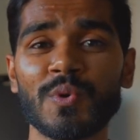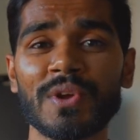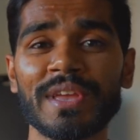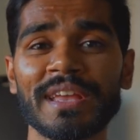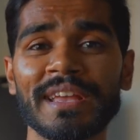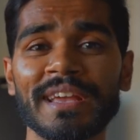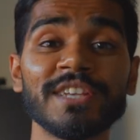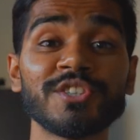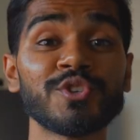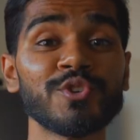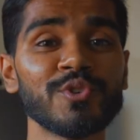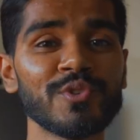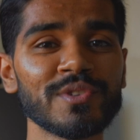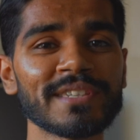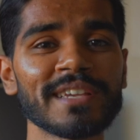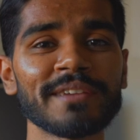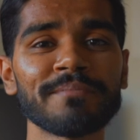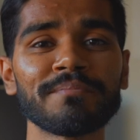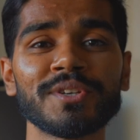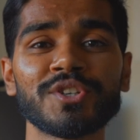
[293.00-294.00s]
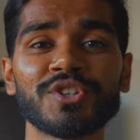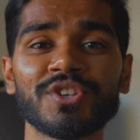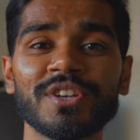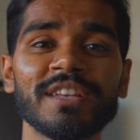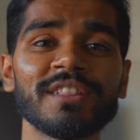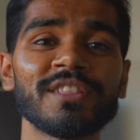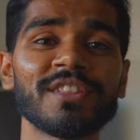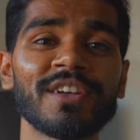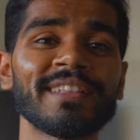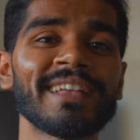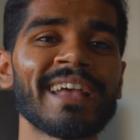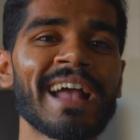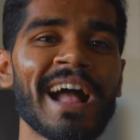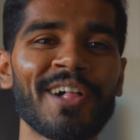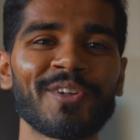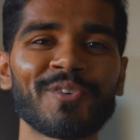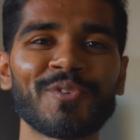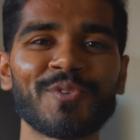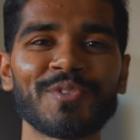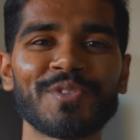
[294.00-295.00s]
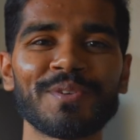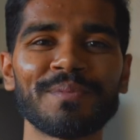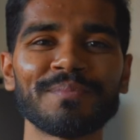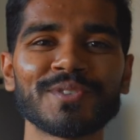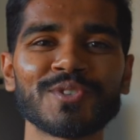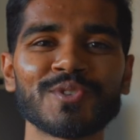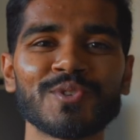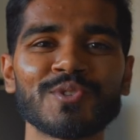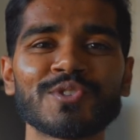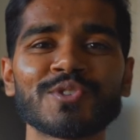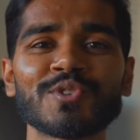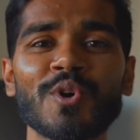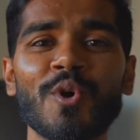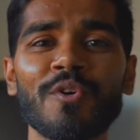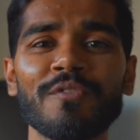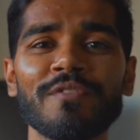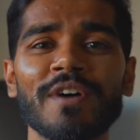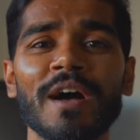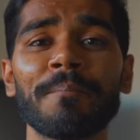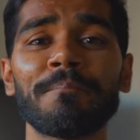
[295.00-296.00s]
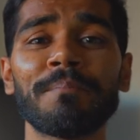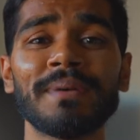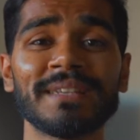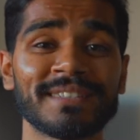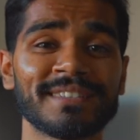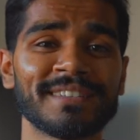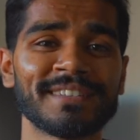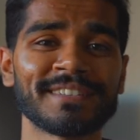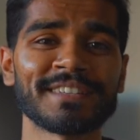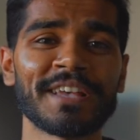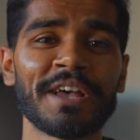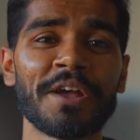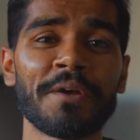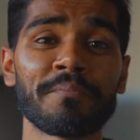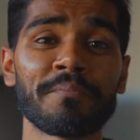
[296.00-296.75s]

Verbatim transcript: doing is using machine learning algorithms to solve a business